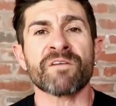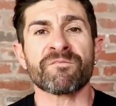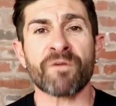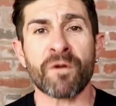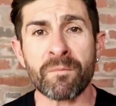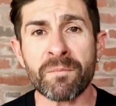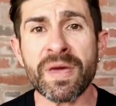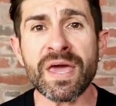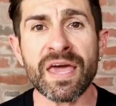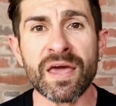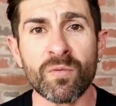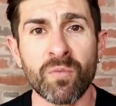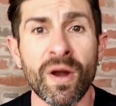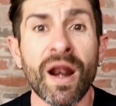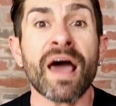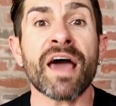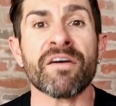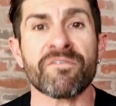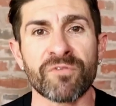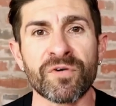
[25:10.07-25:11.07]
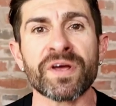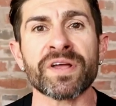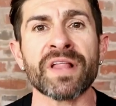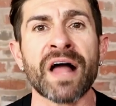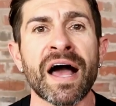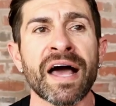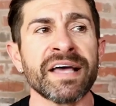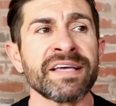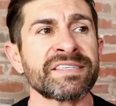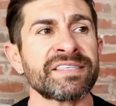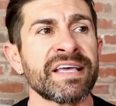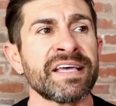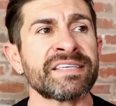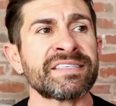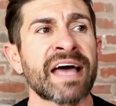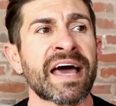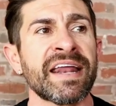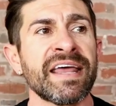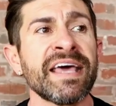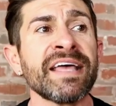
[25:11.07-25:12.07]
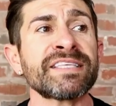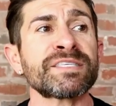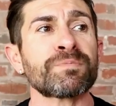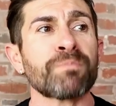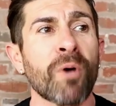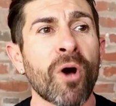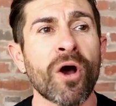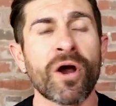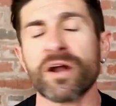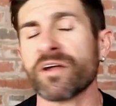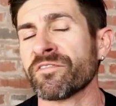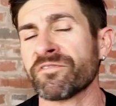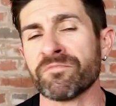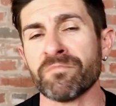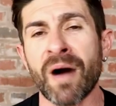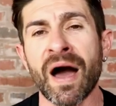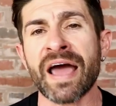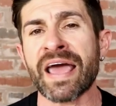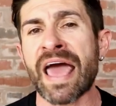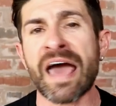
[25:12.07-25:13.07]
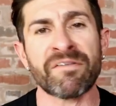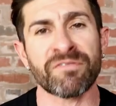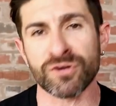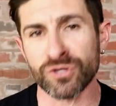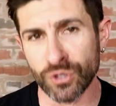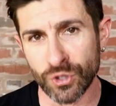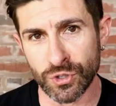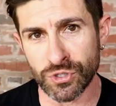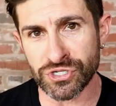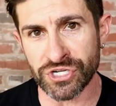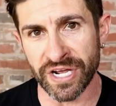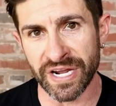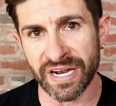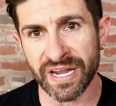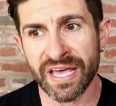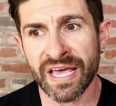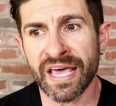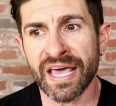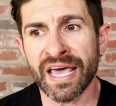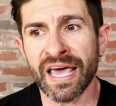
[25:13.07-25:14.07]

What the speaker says: For me, what I've realized is that it's part of my evolution.